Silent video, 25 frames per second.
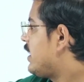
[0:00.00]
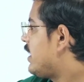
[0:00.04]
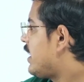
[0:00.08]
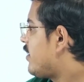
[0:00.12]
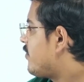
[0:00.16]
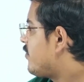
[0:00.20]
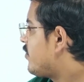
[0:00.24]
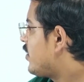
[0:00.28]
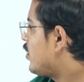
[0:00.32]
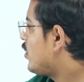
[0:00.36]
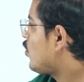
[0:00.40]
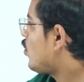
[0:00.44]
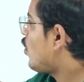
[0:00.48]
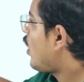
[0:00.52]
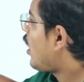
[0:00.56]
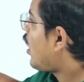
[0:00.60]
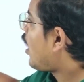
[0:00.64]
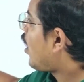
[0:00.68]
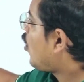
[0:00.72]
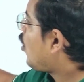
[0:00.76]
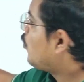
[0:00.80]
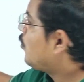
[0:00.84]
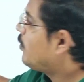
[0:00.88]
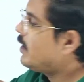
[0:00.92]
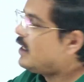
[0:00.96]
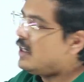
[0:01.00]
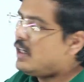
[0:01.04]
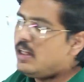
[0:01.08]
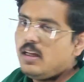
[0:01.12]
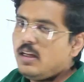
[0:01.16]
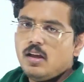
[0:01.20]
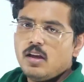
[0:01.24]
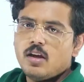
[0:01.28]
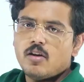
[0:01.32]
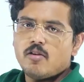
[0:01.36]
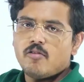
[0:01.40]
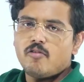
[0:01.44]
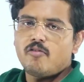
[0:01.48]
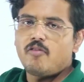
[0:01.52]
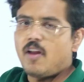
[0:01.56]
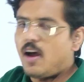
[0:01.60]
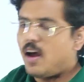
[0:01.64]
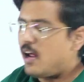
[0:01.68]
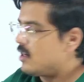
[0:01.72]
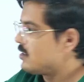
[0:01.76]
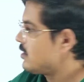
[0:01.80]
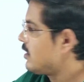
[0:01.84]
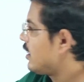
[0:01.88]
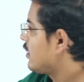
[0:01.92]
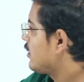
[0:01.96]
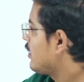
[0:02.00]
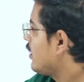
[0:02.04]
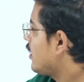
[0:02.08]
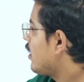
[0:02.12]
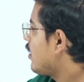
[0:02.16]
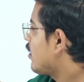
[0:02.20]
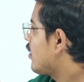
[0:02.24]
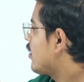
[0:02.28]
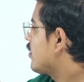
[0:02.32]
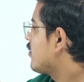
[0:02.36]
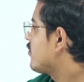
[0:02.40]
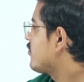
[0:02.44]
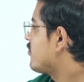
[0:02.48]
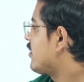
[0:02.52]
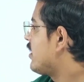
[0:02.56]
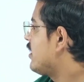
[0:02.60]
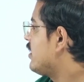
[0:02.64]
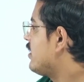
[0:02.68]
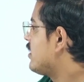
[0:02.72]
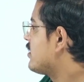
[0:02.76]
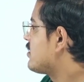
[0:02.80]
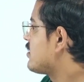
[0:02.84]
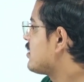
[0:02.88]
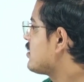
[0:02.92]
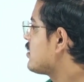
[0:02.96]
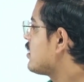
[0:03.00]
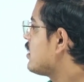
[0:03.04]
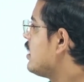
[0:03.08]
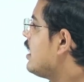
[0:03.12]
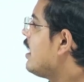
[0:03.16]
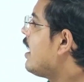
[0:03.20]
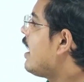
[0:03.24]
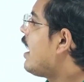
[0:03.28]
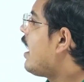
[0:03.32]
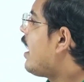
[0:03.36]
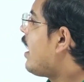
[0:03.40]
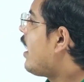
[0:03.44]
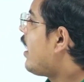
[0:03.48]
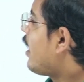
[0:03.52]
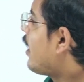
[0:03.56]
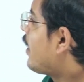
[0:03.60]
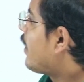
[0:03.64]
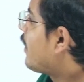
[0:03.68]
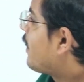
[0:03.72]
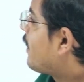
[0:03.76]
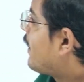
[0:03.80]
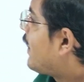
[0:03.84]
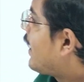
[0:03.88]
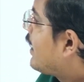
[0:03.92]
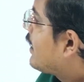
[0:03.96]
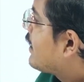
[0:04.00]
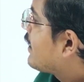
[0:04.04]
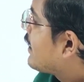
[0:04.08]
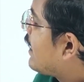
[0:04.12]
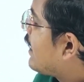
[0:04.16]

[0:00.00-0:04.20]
in every row, how many flowers are there? Fine, this is that.